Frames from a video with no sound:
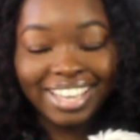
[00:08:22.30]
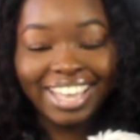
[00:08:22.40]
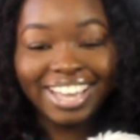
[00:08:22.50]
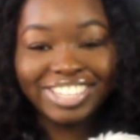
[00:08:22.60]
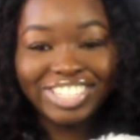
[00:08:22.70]

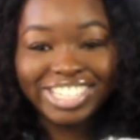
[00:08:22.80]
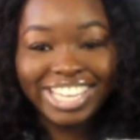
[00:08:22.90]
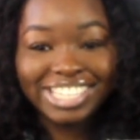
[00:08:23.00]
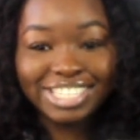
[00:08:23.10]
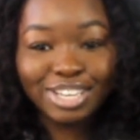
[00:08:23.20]
He
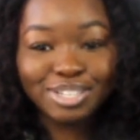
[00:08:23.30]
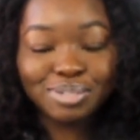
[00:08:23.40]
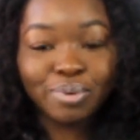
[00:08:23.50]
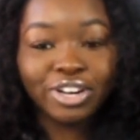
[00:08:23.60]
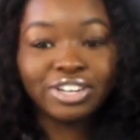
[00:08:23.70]
understands
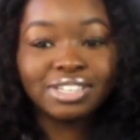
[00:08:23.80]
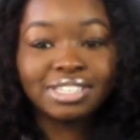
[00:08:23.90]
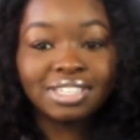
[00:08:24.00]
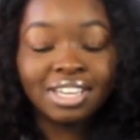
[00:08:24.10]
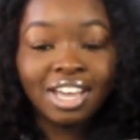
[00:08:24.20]
those words.